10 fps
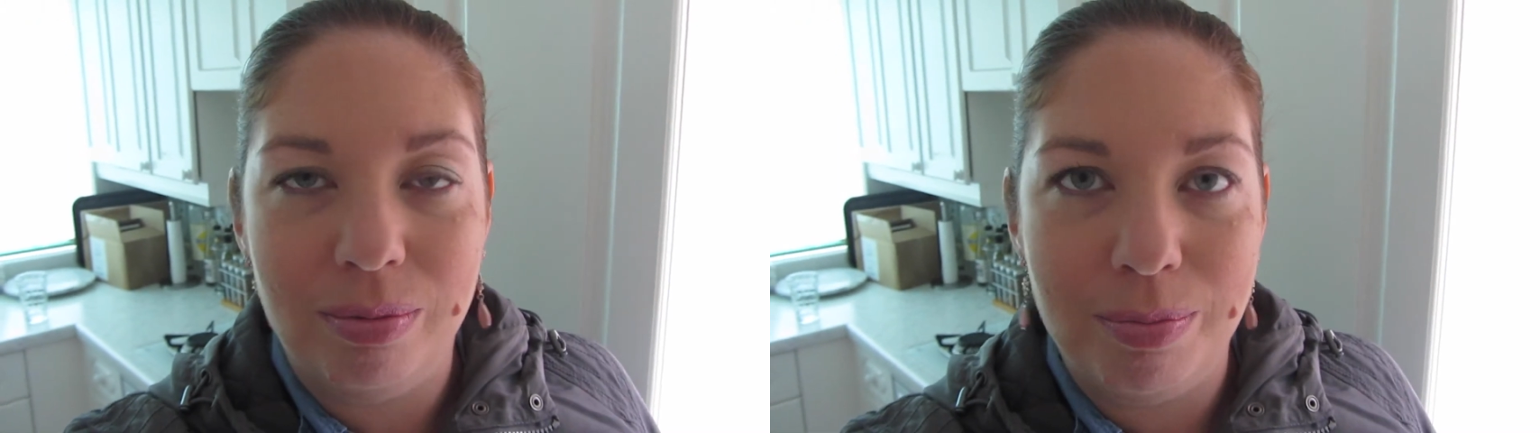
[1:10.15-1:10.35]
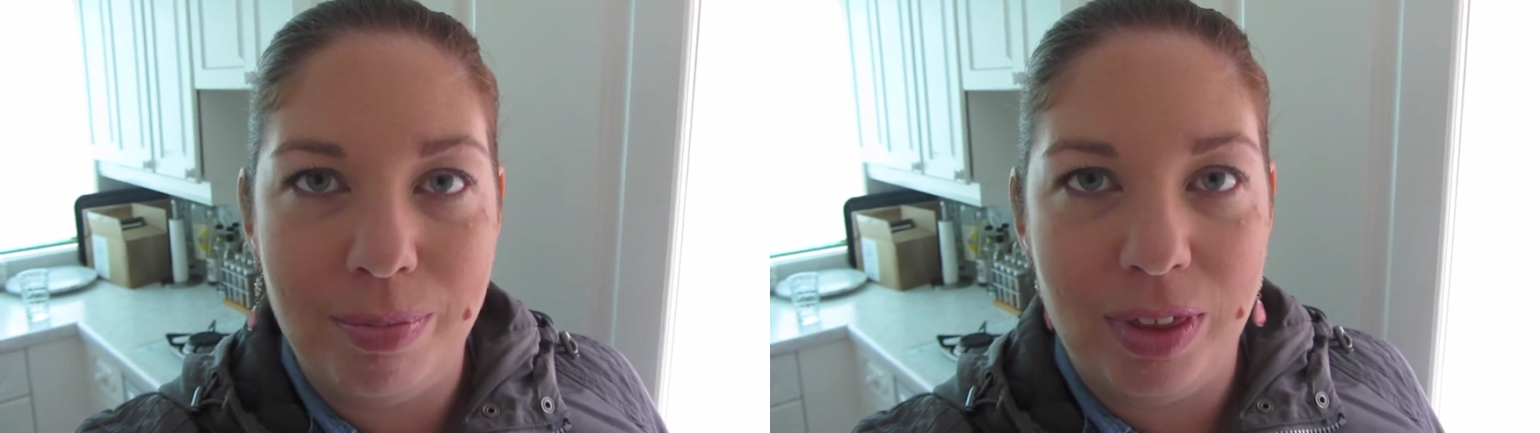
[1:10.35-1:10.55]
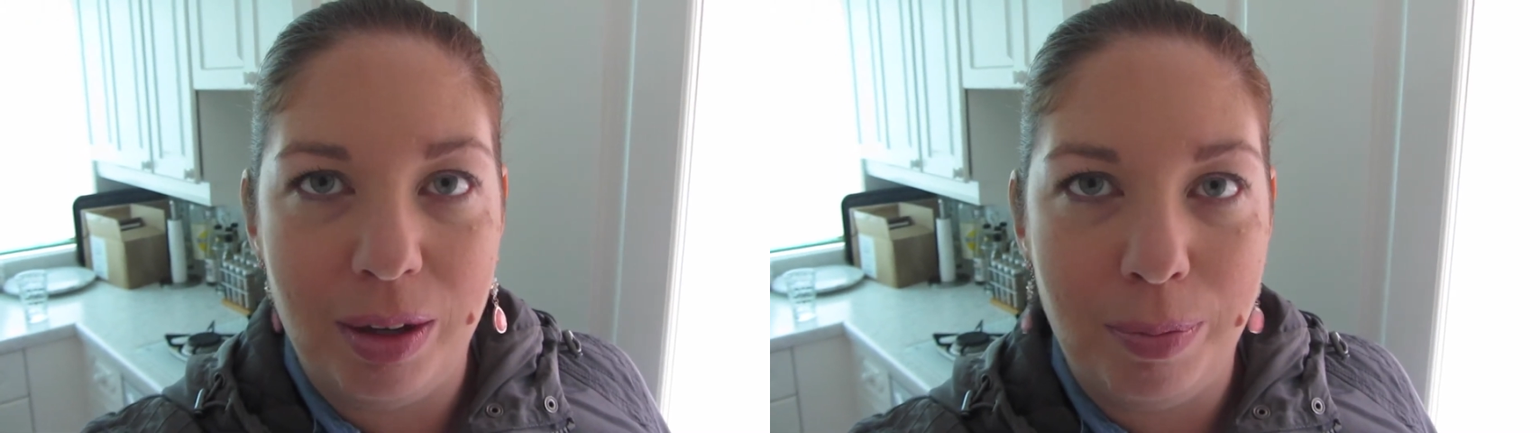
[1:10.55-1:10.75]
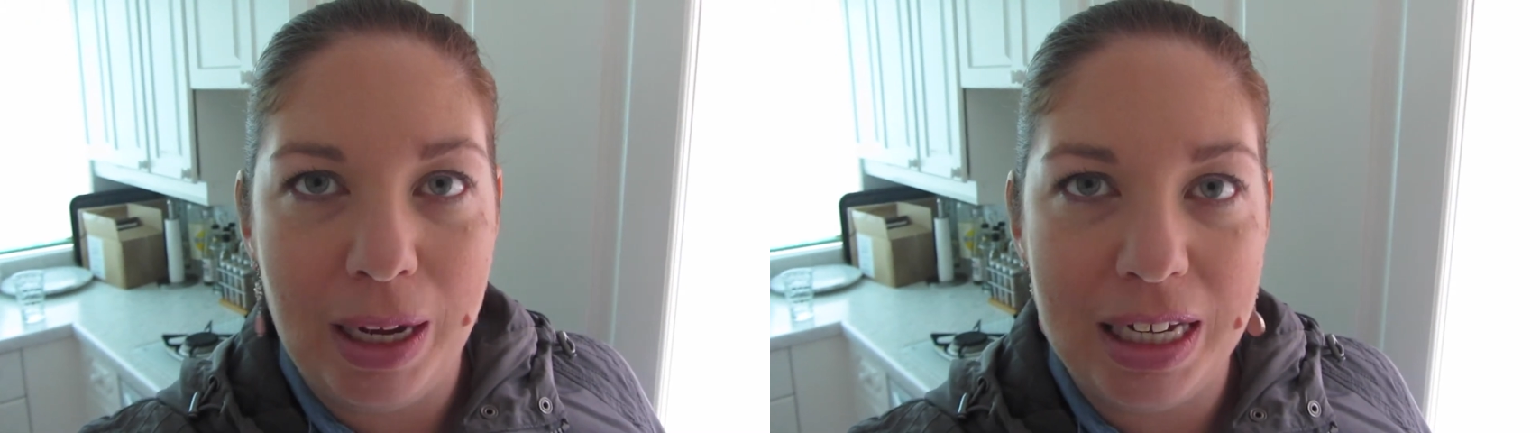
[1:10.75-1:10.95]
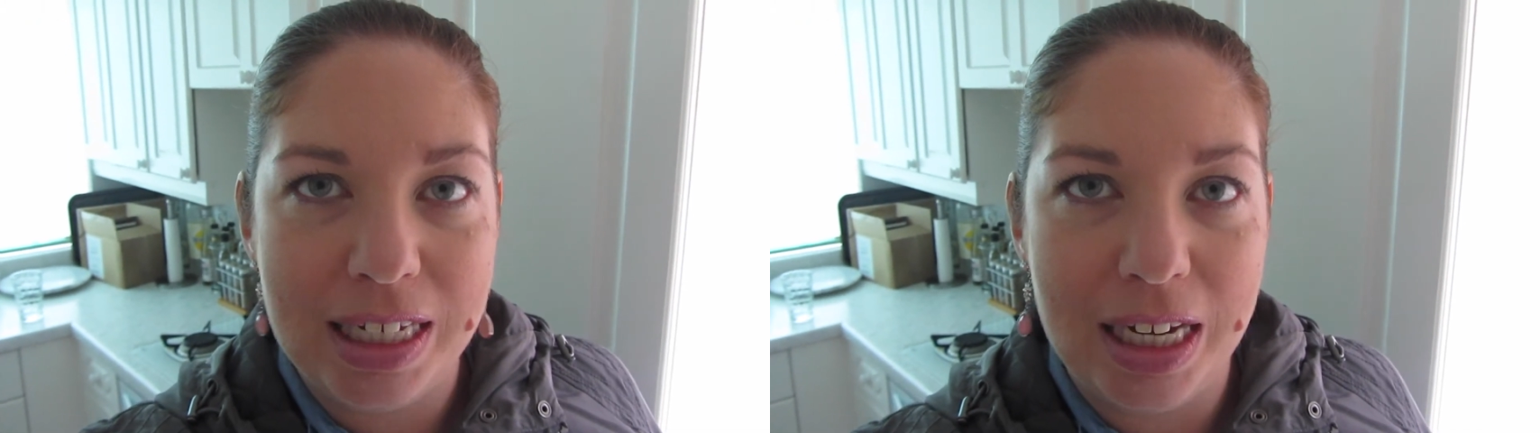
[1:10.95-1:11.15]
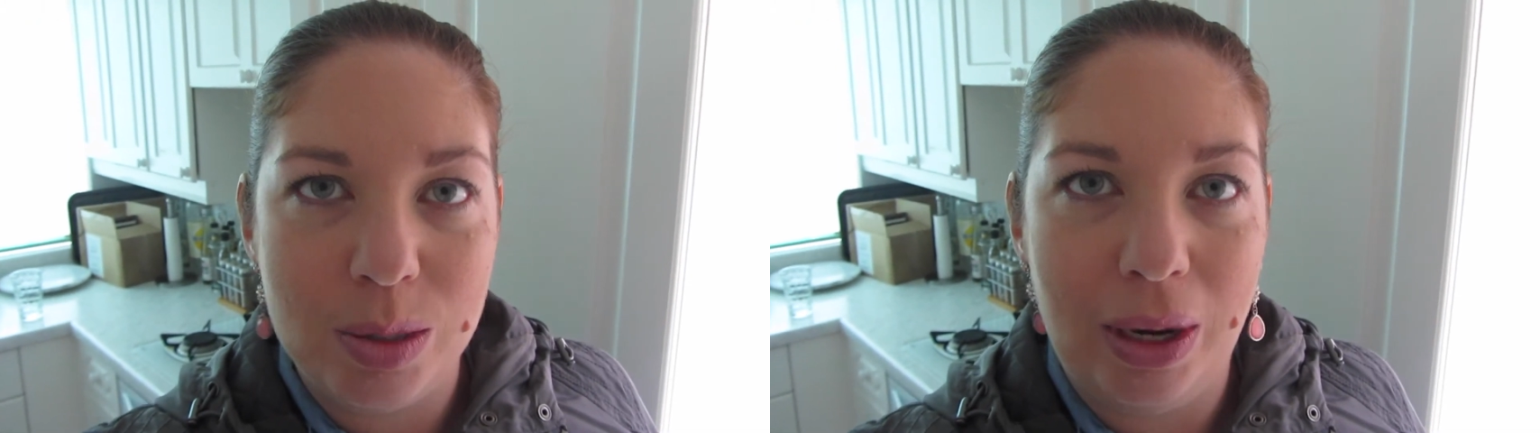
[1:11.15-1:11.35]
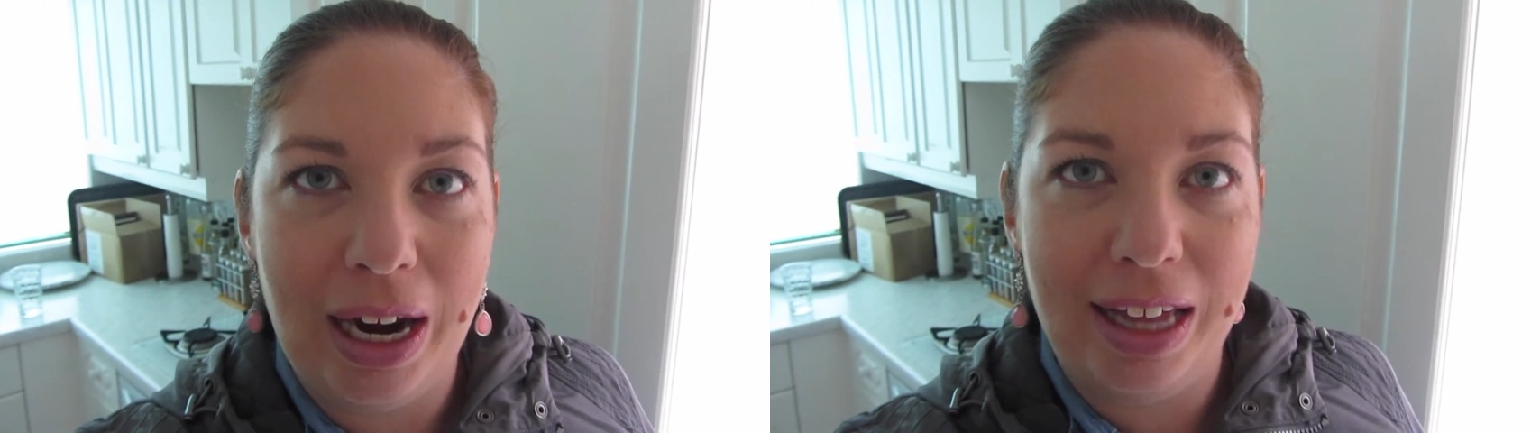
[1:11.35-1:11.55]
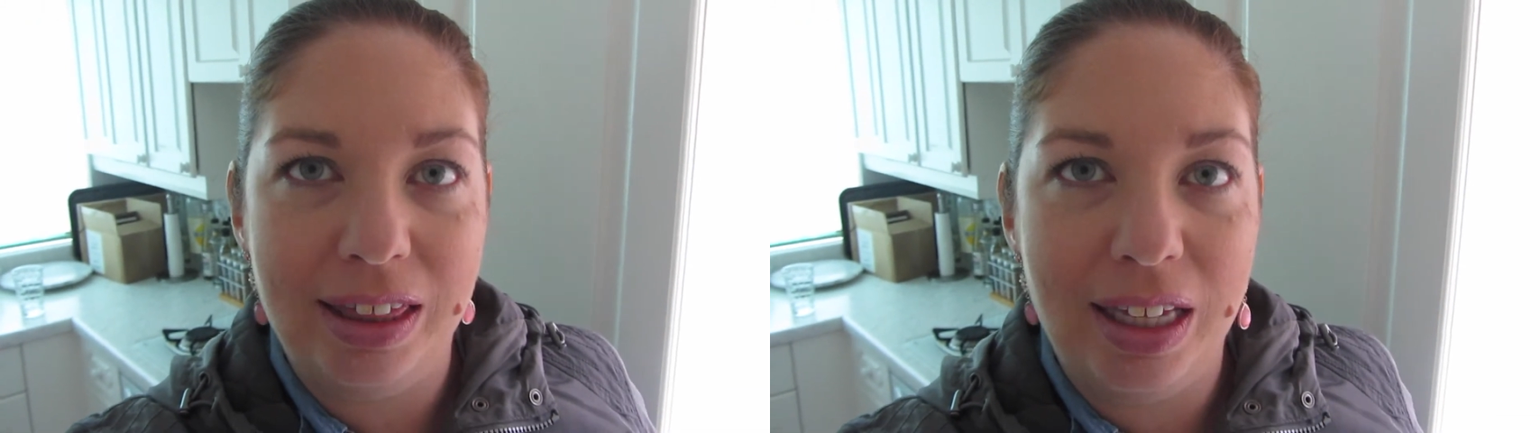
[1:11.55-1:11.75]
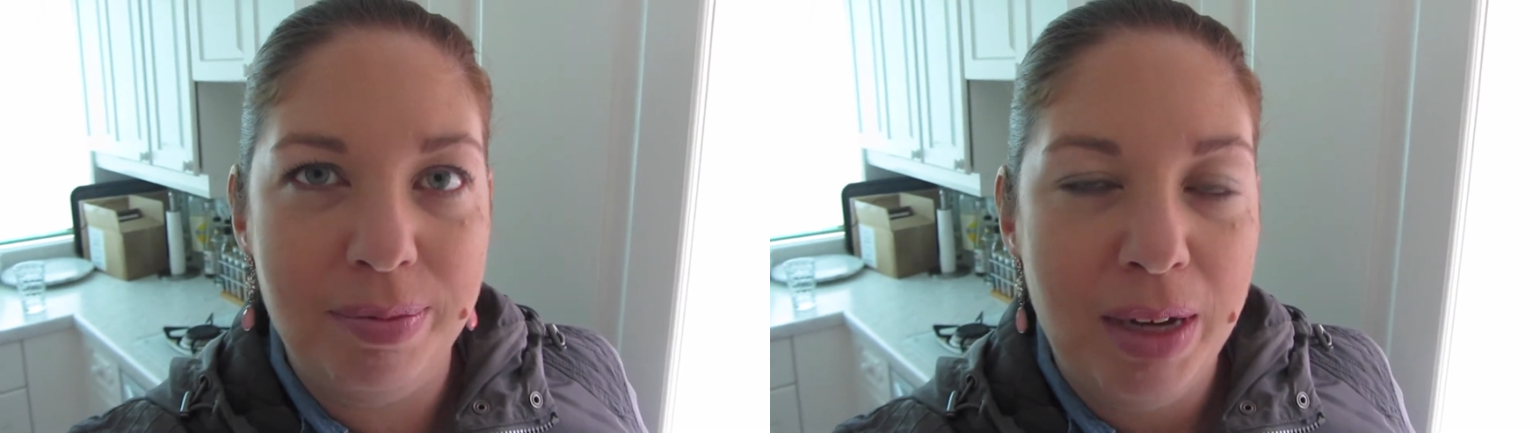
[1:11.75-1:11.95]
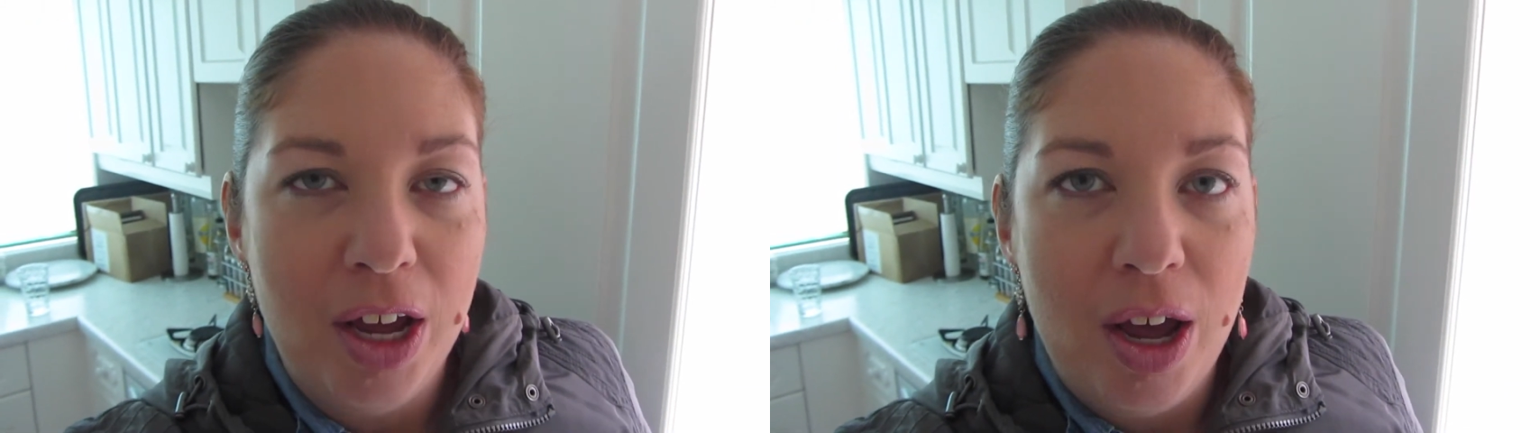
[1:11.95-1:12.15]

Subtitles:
PCs when I had them,